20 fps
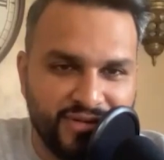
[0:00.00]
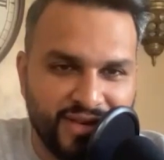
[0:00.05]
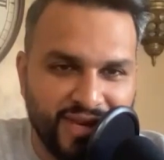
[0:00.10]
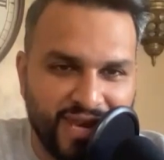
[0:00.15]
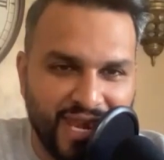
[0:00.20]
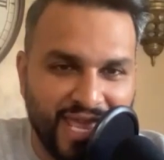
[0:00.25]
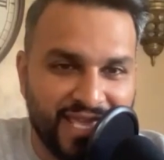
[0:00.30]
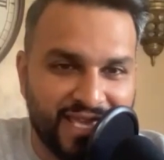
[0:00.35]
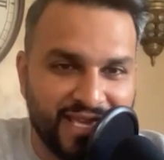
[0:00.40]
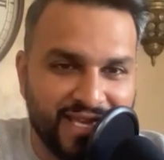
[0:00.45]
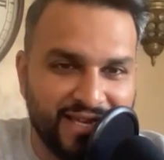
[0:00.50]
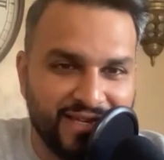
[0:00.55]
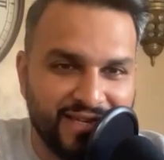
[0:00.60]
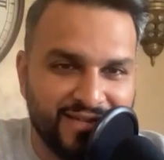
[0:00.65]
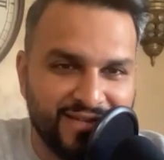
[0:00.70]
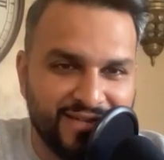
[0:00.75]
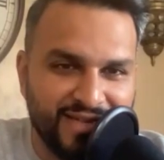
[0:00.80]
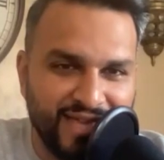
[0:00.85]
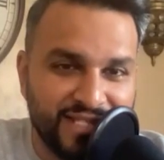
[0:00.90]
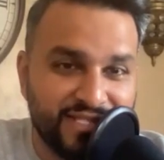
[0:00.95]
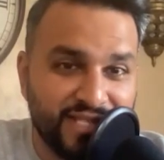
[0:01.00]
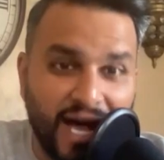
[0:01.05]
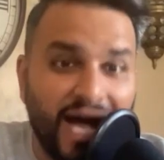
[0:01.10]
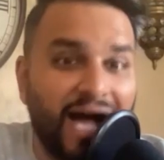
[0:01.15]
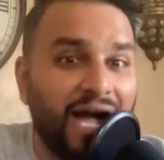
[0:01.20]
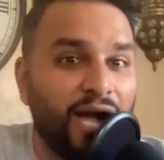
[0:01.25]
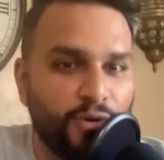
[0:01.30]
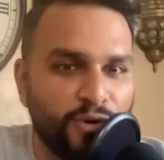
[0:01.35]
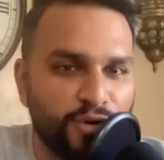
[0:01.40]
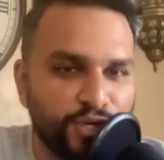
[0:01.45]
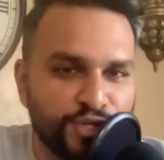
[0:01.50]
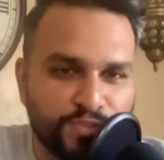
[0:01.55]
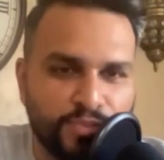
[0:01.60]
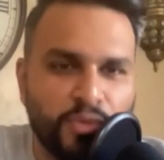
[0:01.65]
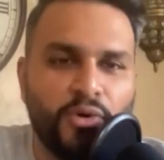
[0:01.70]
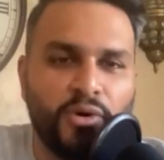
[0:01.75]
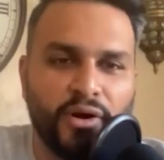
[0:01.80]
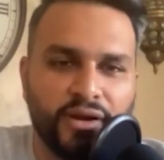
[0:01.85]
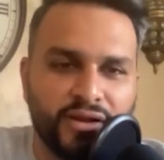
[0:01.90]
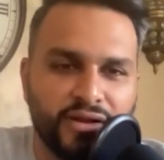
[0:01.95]
Like, it's our
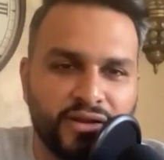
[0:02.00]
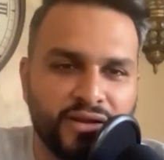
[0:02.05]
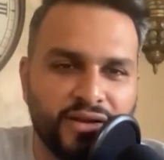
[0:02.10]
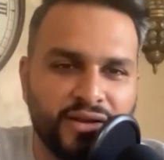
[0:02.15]
sport.